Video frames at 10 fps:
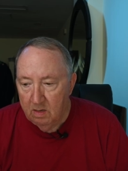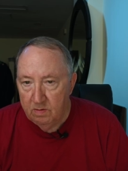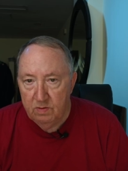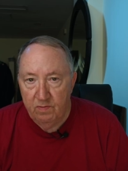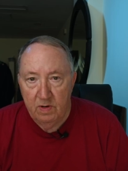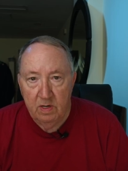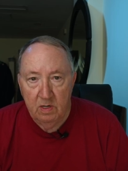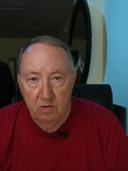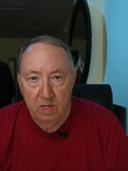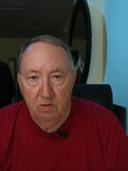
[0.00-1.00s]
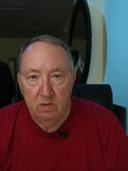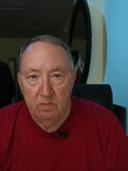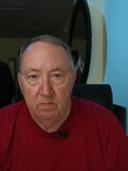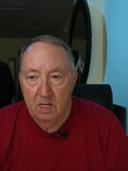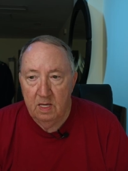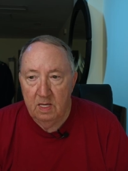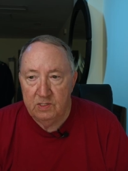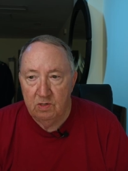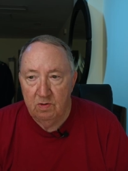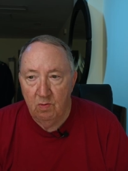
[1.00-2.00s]
It was a very quick one. And
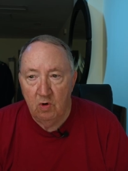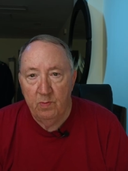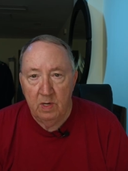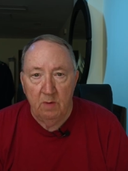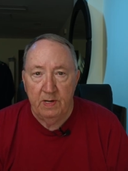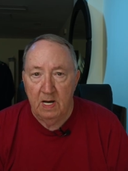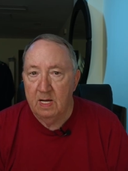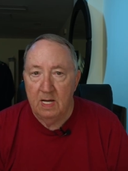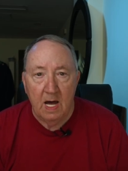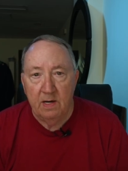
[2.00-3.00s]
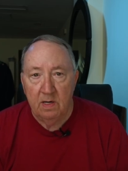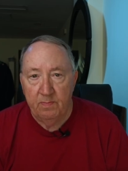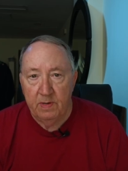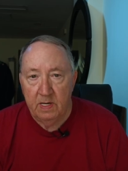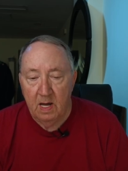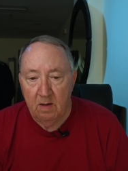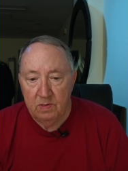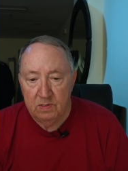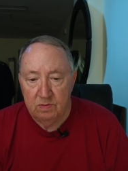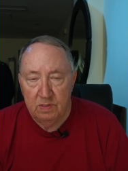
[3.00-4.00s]
so it woke me up and I got up and I
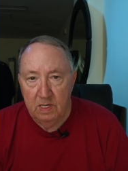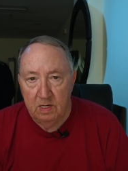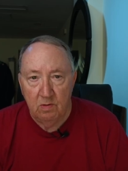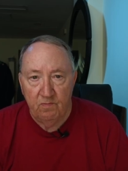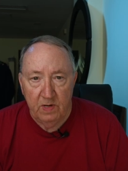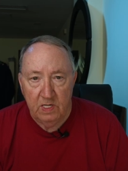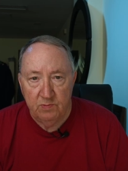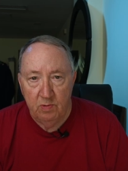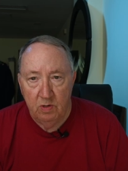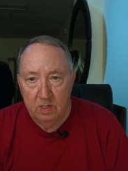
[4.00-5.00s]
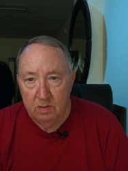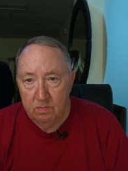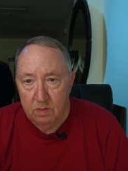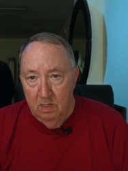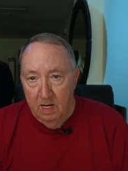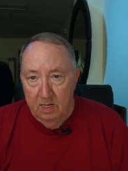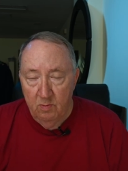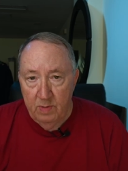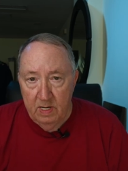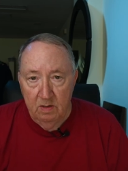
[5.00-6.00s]
was getting on Facebook and like
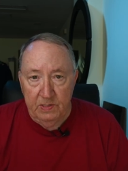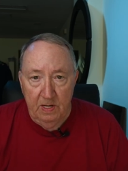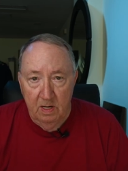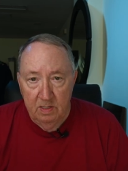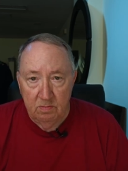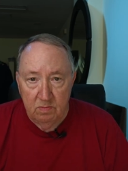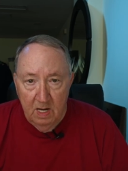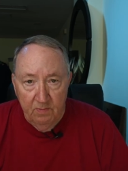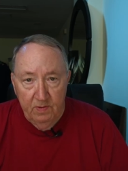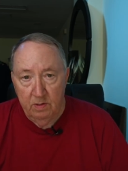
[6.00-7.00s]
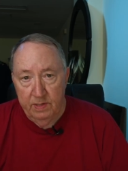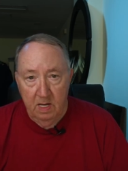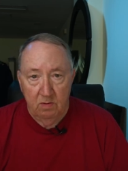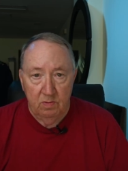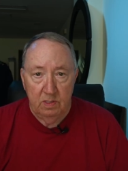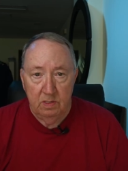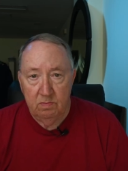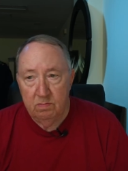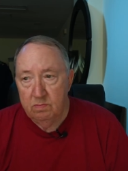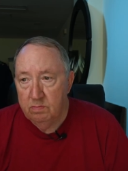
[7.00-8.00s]
everybody else does. And I felt that one
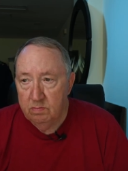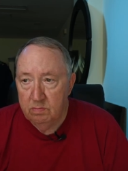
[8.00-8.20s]
and,